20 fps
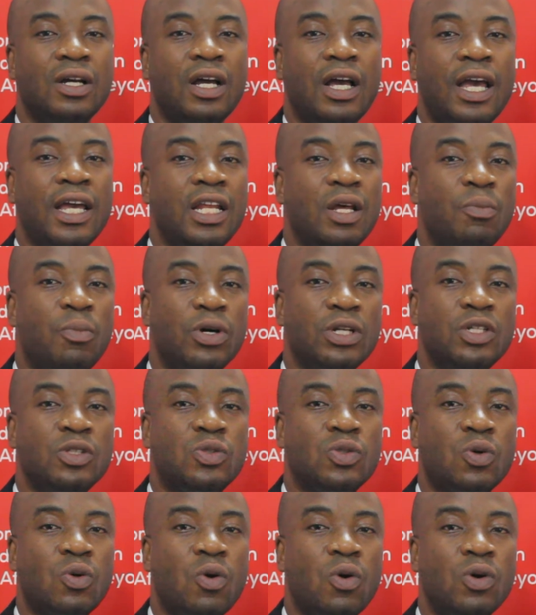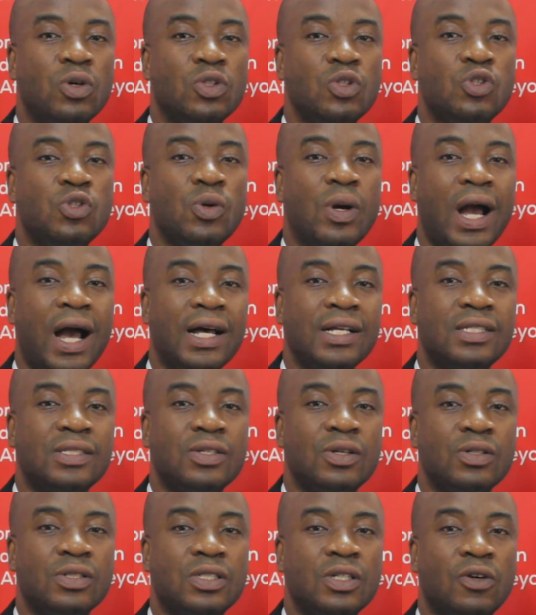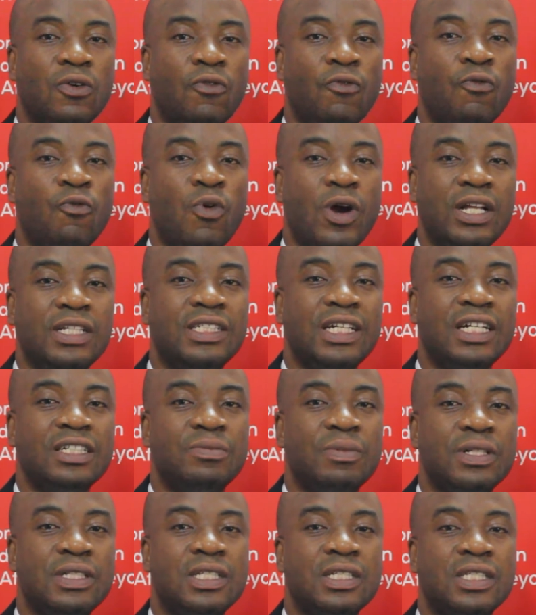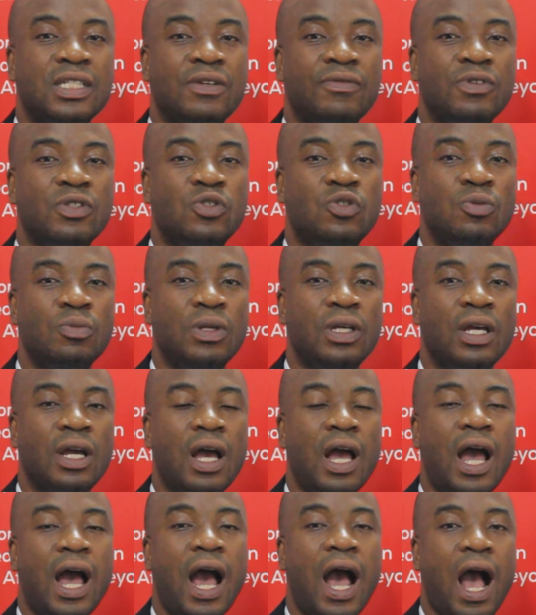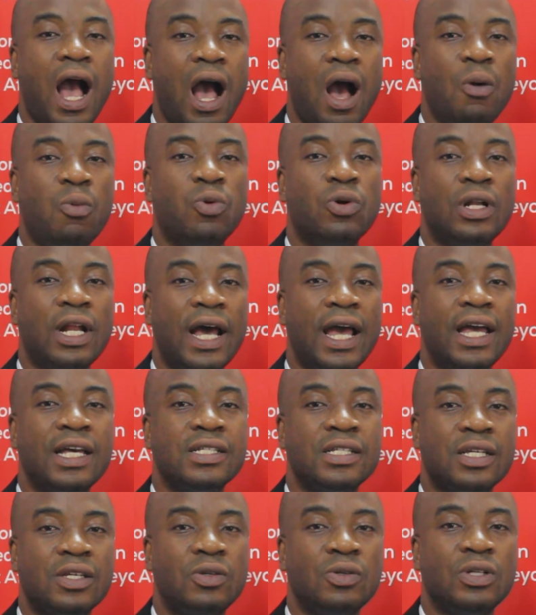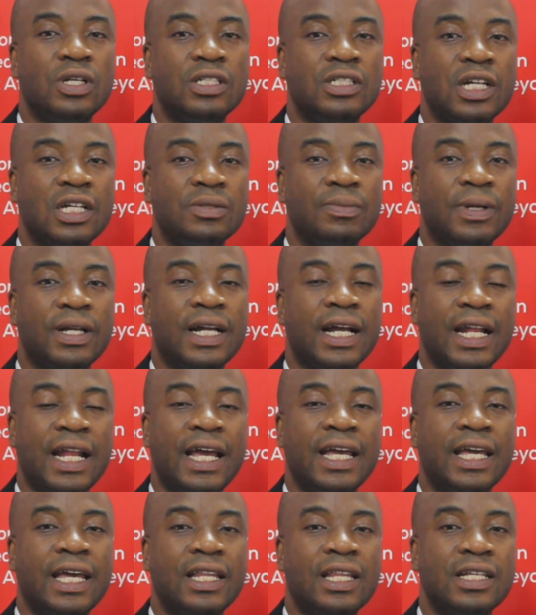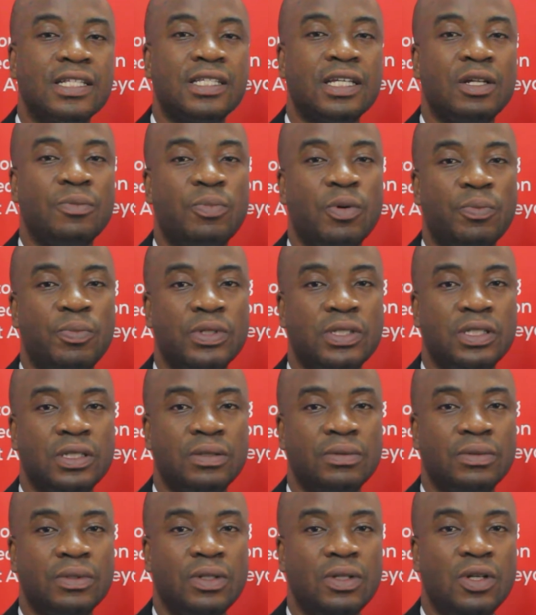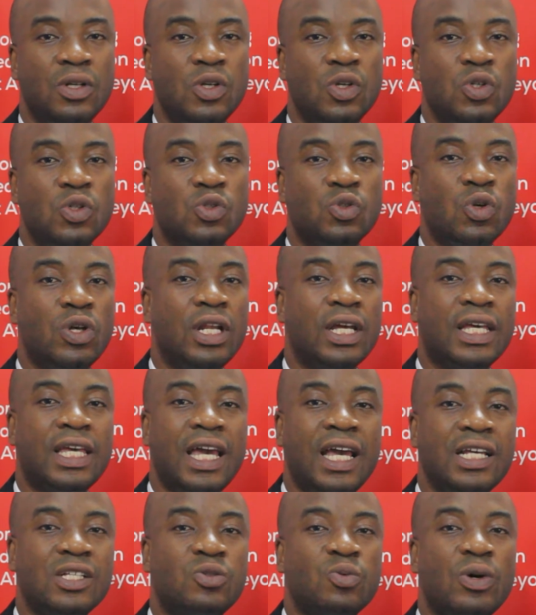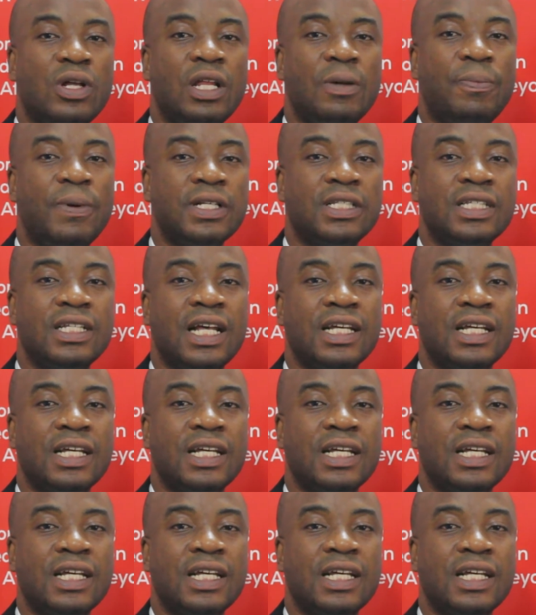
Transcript: anybody to court, you should ask yourself, when judgment is given to me, how will I execute the judgment? Can I get the said property? So in the case where the person